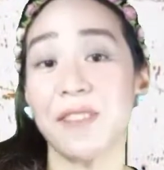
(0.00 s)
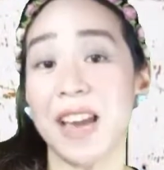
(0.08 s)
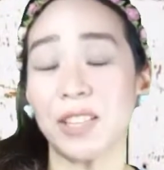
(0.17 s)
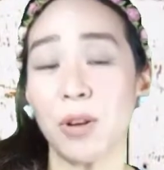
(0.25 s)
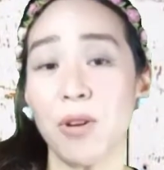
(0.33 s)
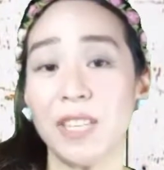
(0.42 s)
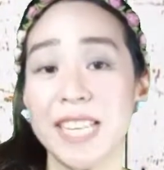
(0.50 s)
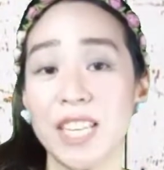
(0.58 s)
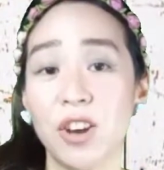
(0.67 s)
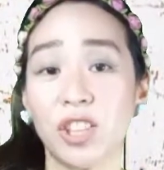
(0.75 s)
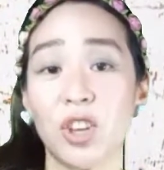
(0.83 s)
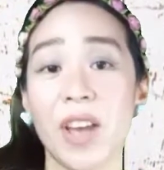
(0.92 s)
phyto
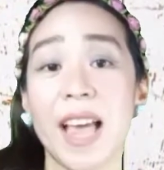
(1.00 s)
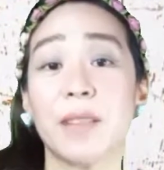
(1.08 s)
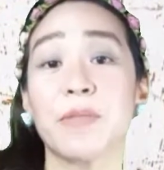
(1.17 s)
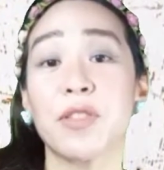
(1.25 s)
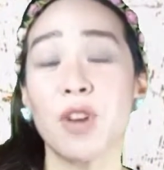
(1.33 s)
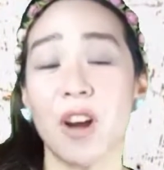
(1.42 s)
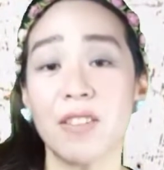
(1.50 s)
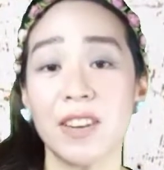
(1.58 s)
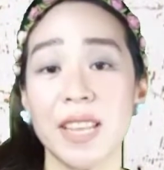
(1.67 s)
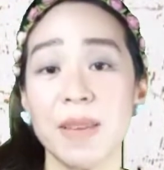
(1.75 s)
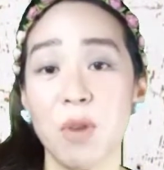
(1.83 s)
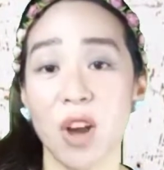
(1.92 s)
oligo to help
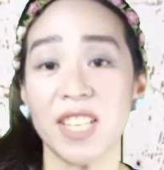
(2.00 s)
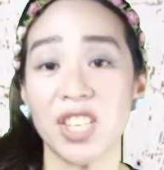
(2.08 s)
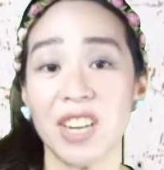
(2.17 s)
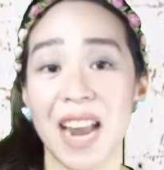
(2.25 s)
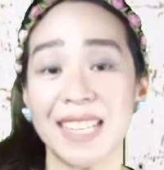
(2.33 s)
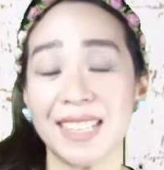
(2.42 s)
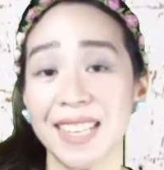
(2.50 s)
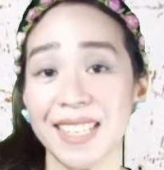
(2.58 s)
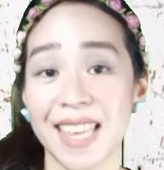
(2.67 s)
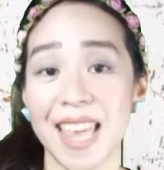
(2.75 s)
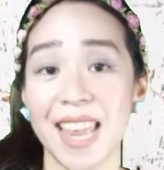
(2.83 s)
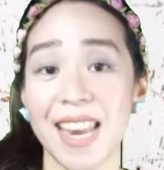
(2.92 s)
thoroughly moisturize the
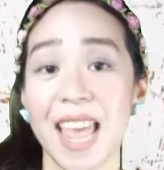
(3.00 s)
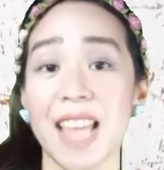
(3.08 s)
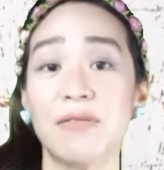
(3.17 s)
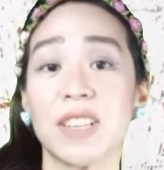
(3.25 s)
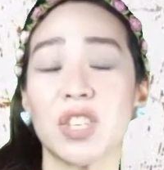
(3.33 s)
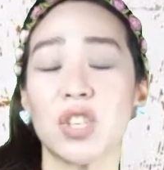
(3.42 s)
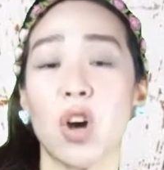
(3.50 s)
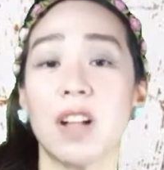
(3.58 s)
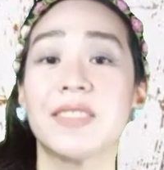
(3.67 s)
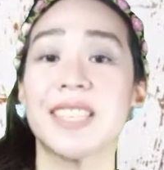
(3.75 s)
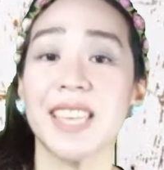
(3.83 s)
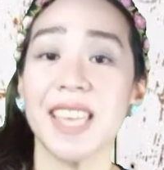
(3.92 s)
skin and
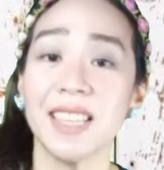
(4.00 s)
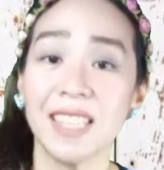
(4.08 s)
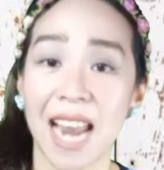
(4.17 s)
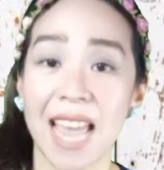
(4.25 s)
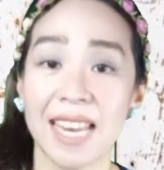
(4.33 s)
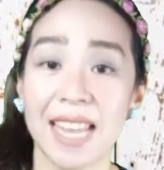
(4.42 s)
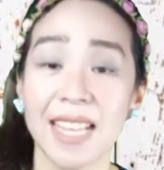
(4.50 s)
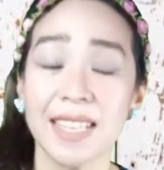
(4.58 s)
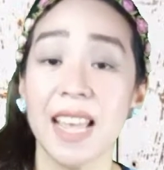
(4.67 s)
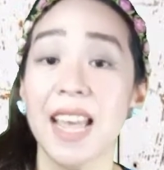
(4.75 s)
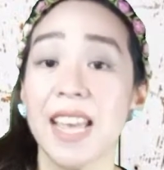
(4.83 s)
resolve skin dryness.